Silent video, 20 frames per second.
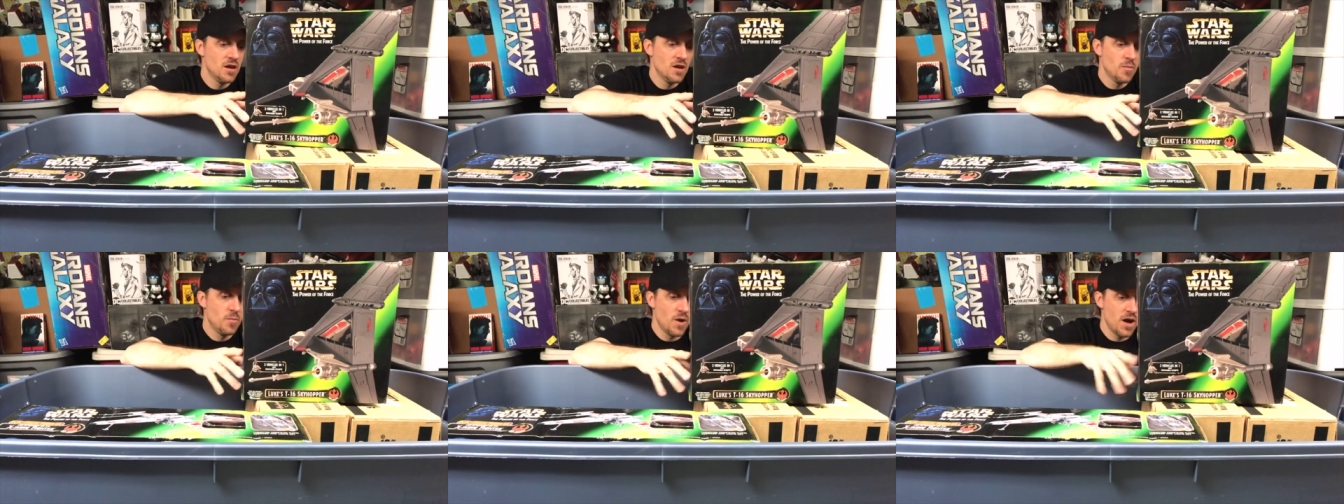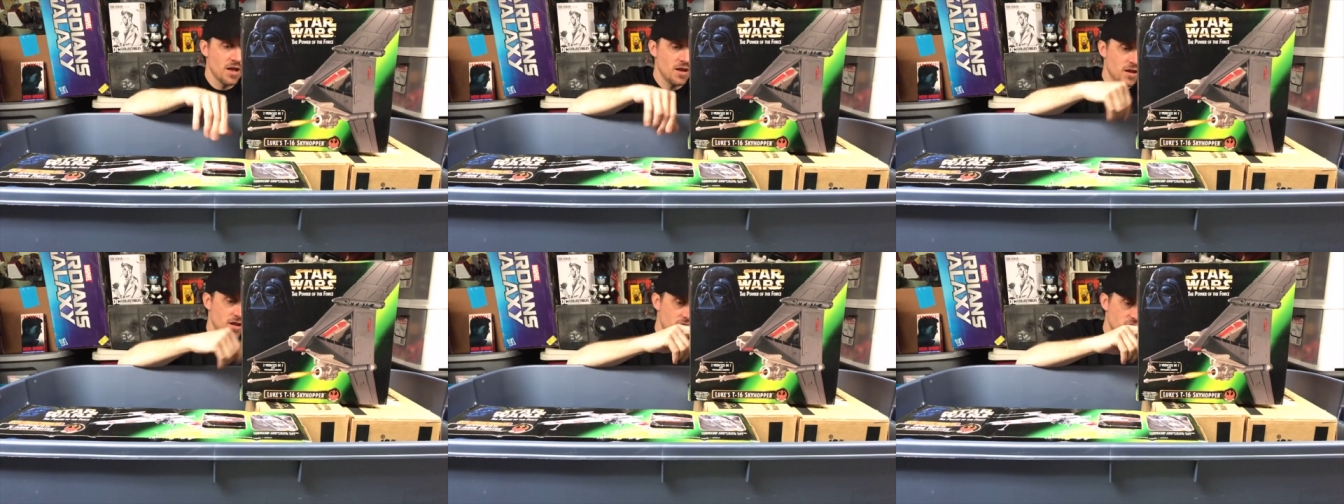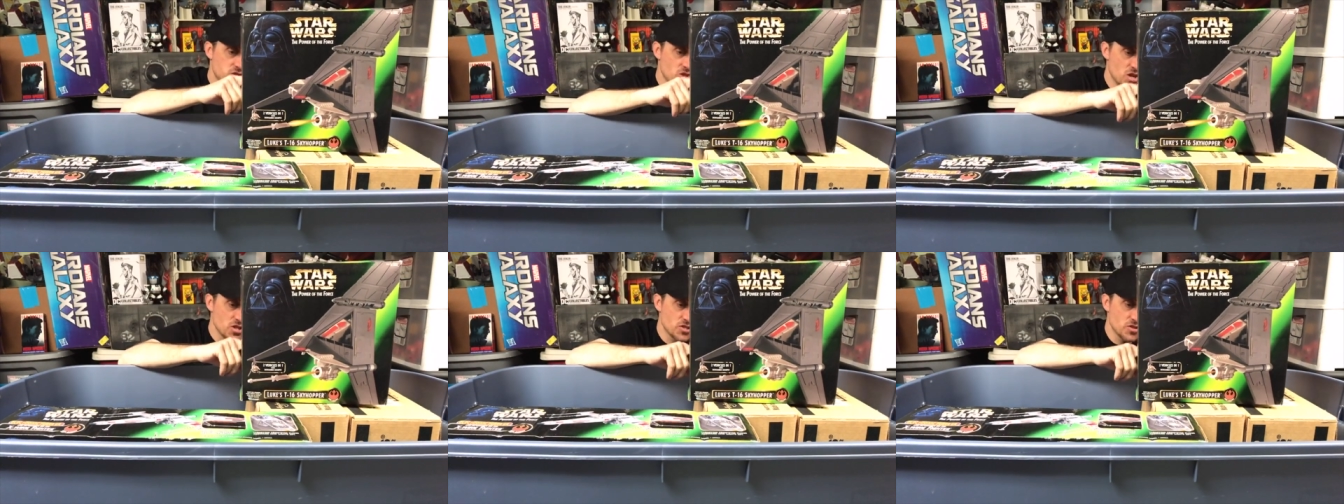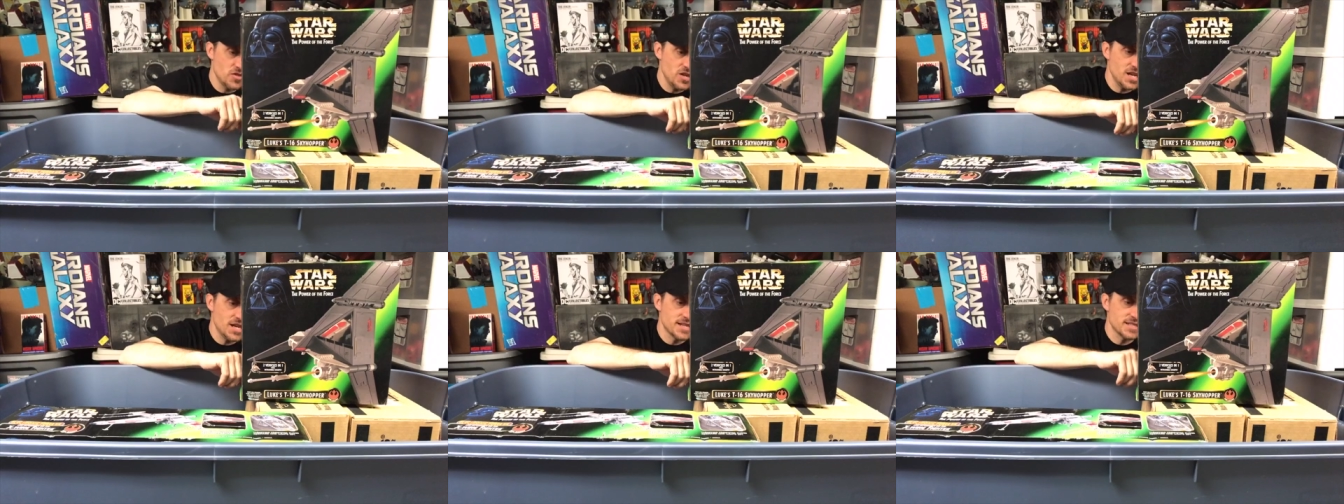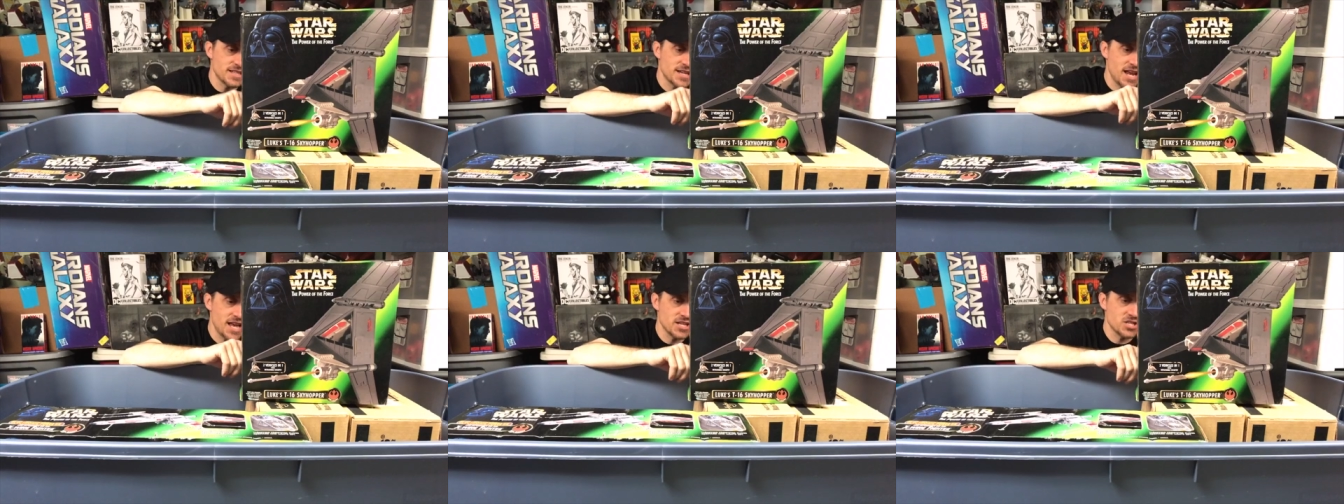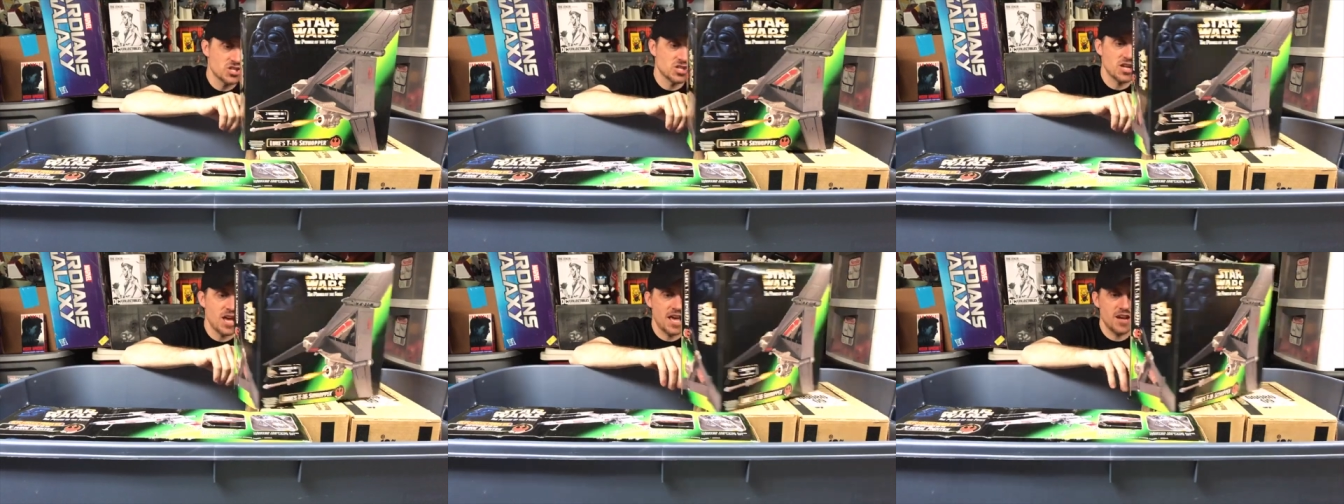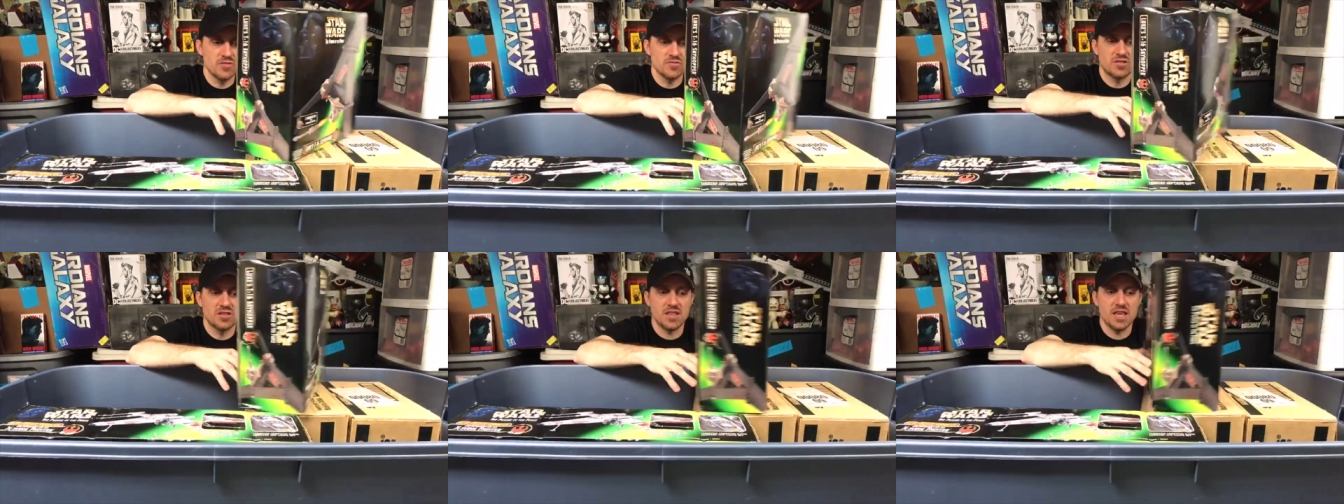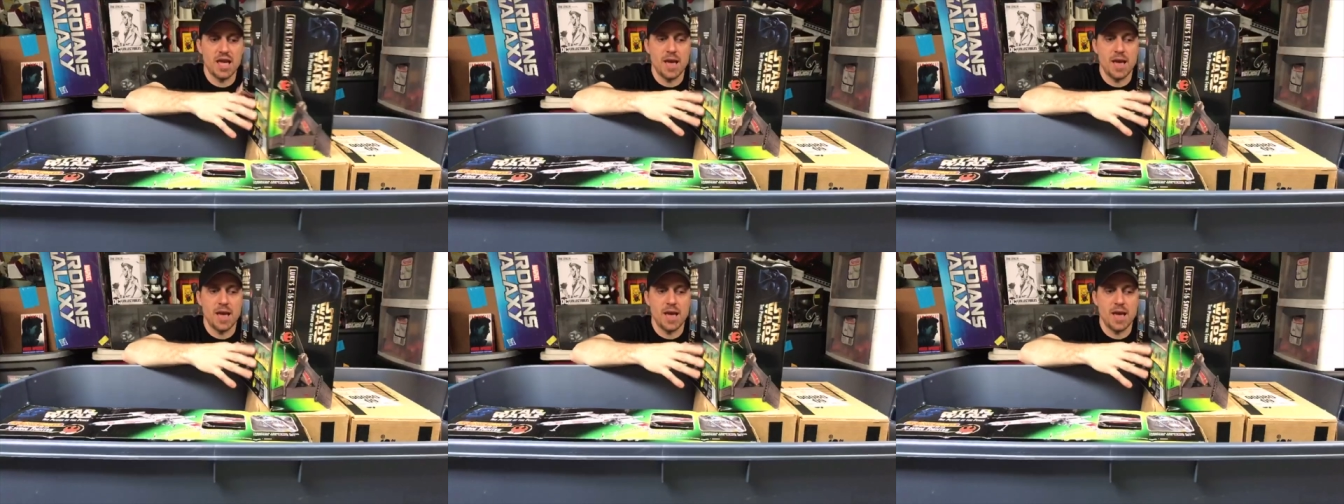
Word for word: But it's also neat because it has Shadows of the